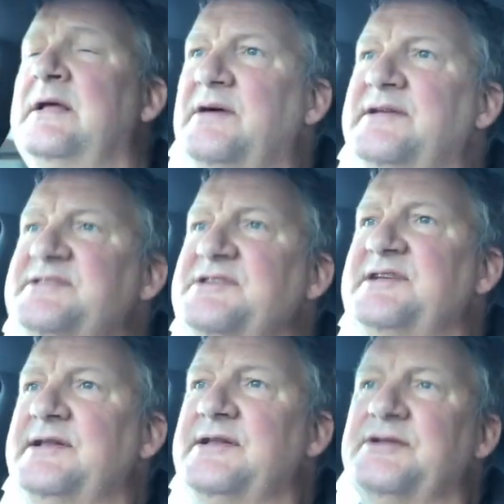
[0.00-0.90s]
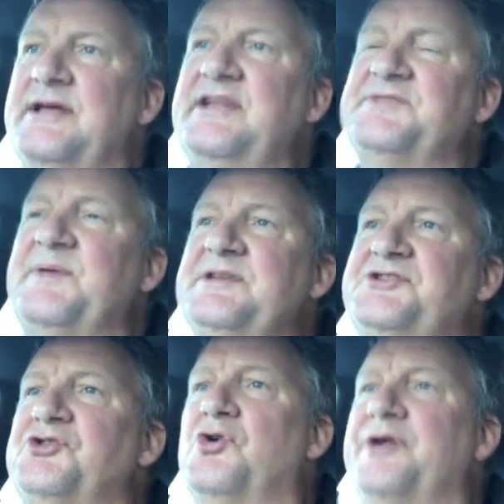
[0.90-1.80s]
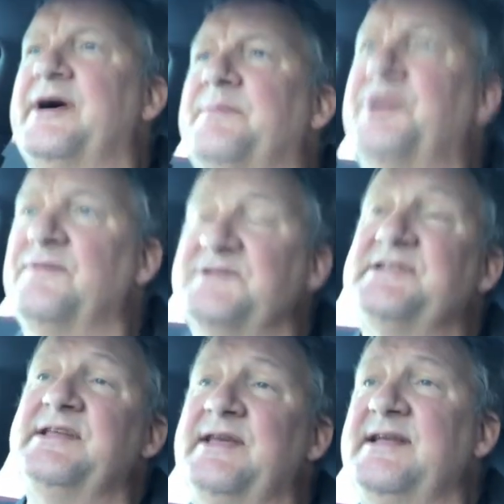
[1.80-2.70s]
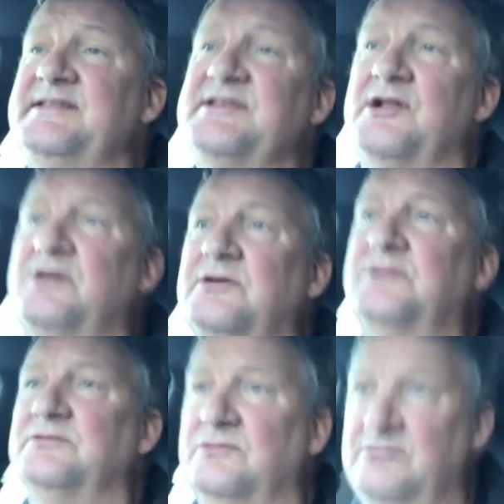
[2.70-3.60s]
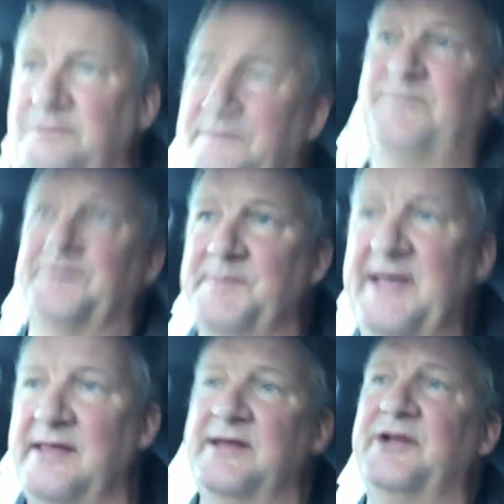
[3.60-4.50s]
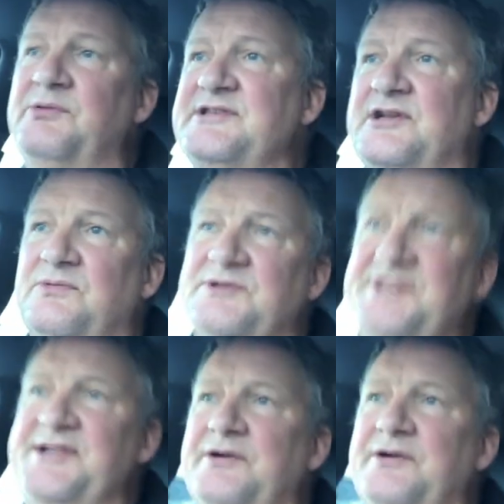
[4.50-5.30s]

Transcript: It's just getting each piece drawn up, and obviously they interlock, or for me, they're going to interlock with steel